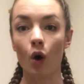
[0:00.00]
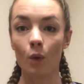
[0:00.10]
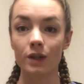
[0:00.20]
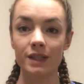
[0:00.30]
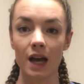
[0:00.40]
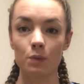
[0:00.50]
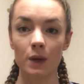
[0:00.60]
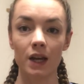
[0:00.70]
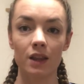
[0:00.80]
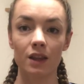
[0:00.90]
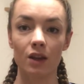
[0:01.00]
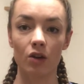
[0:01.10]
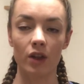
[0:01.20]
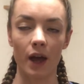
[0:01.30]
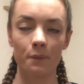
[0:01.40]
one side weaker than the
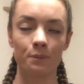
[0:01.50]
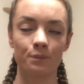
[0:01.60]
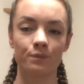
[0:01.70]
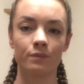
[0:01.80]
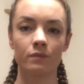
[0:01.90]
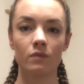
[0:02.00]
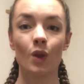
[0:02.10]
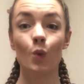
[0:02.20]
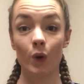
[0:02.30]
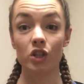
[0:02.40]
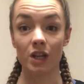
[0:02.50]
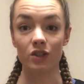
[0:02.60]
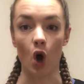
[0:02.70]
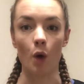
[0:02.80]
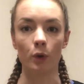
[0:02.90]
other, which is
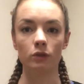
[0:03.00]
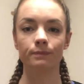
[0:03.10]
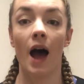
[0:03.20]
normal.